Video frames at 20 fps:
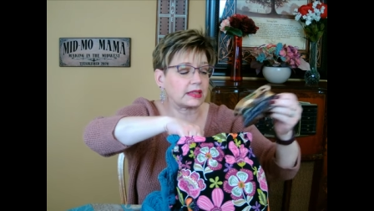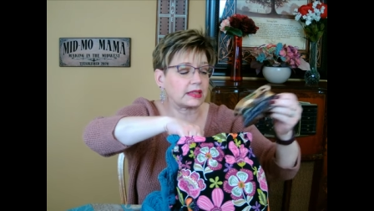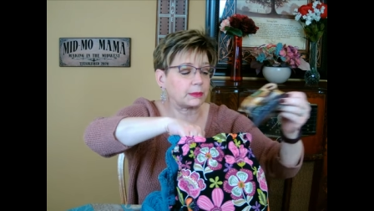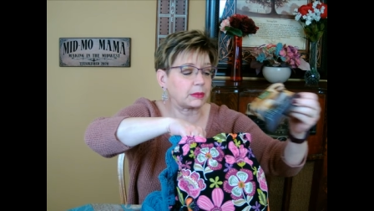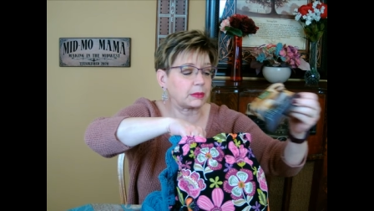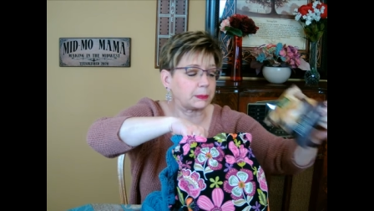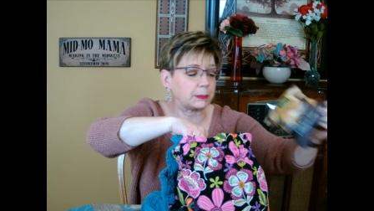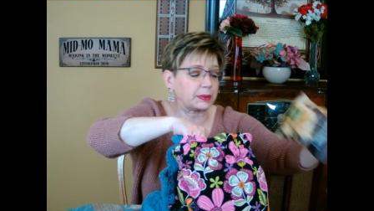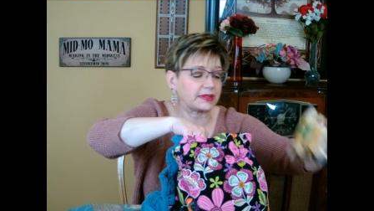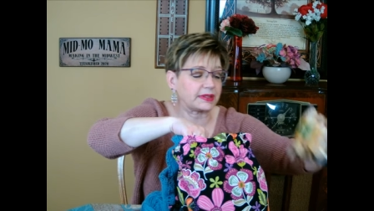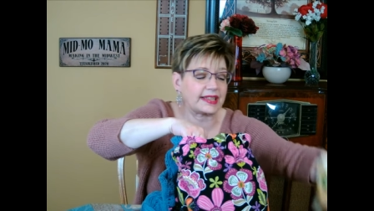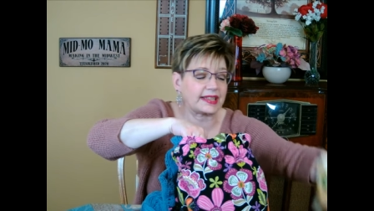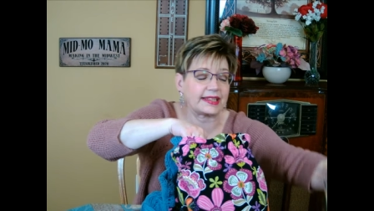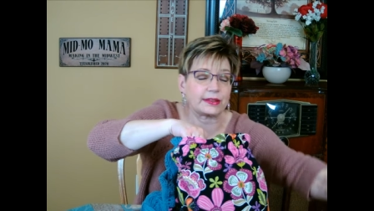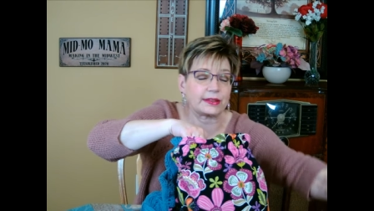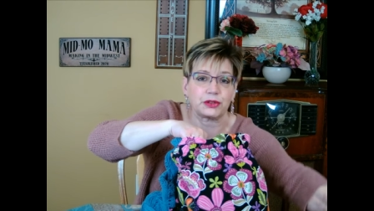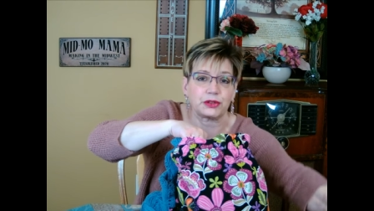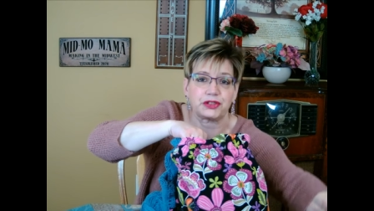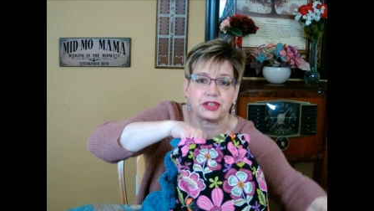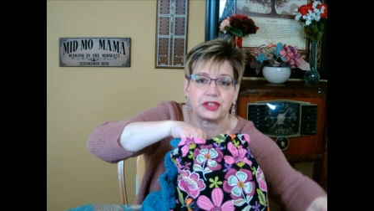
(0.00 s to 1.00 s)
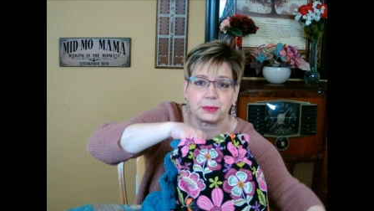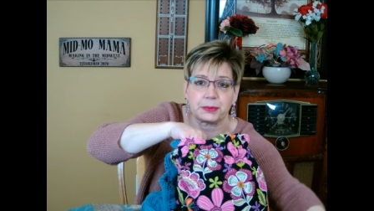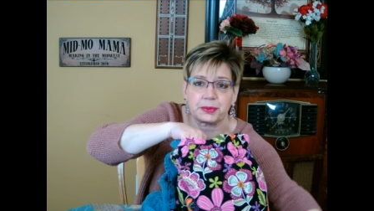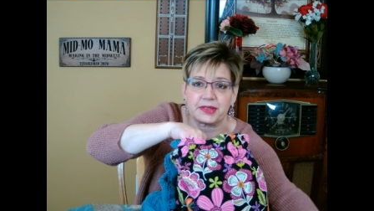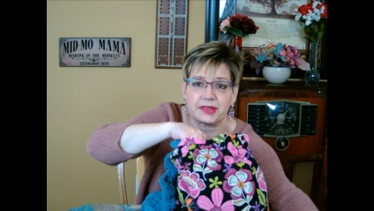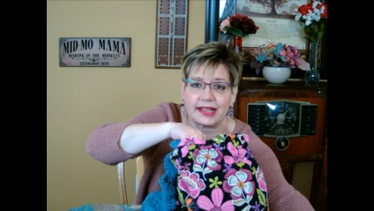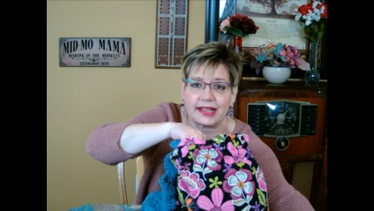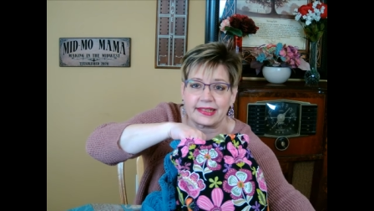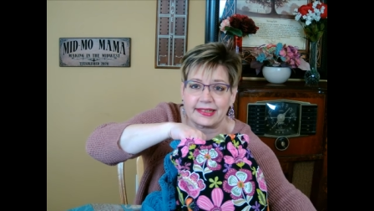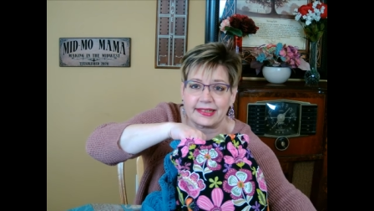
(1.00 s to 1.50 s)
my potato
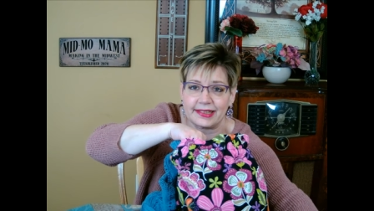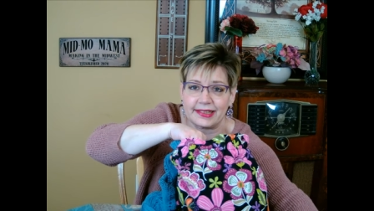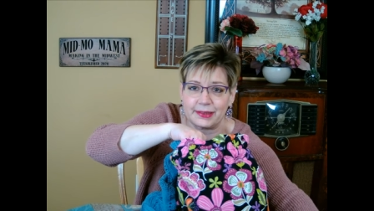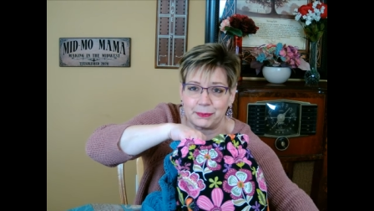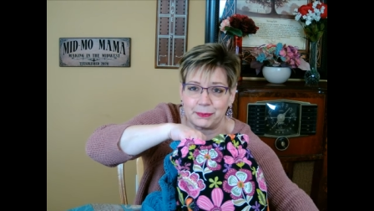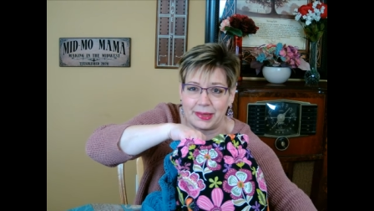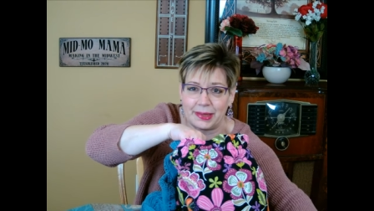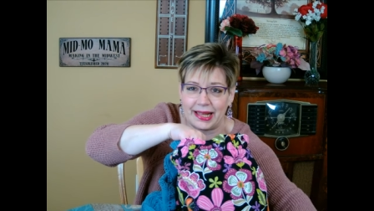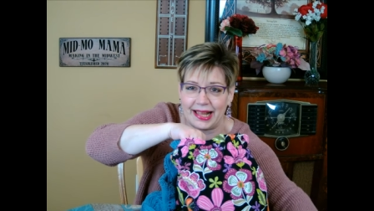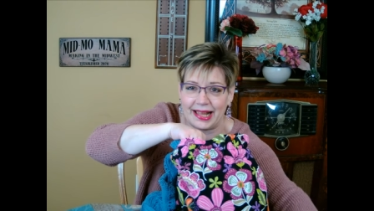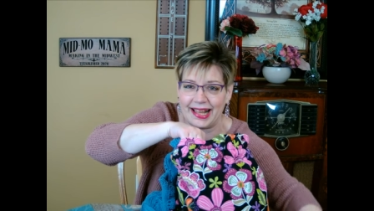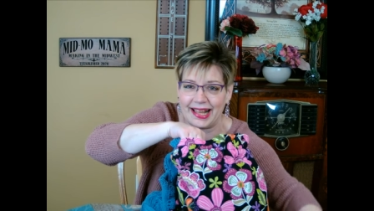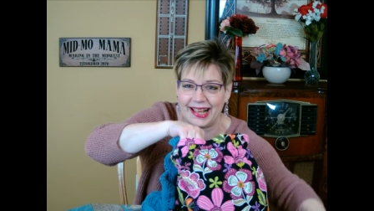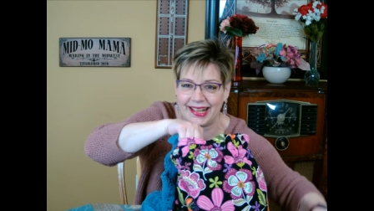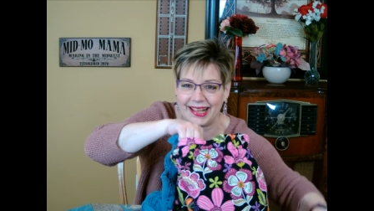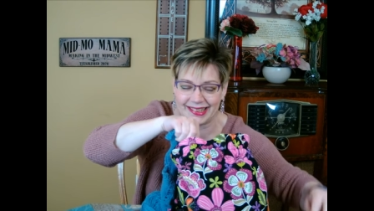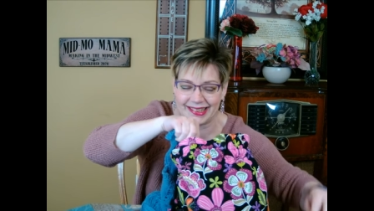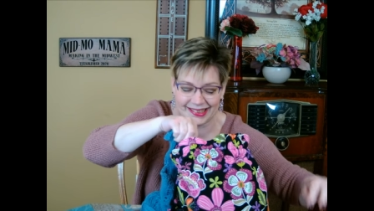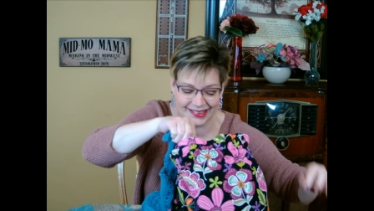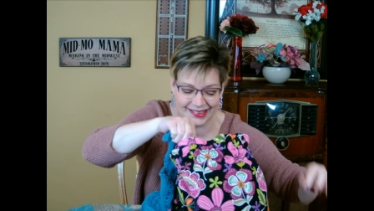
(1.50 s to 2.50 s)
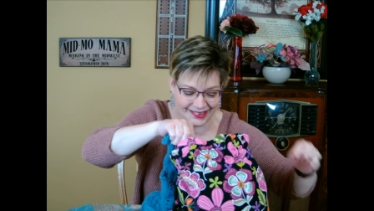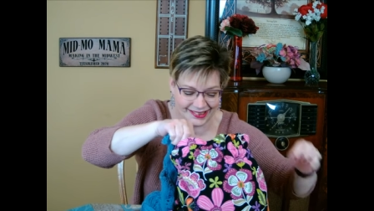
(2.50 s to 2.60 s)
chips out of the bag.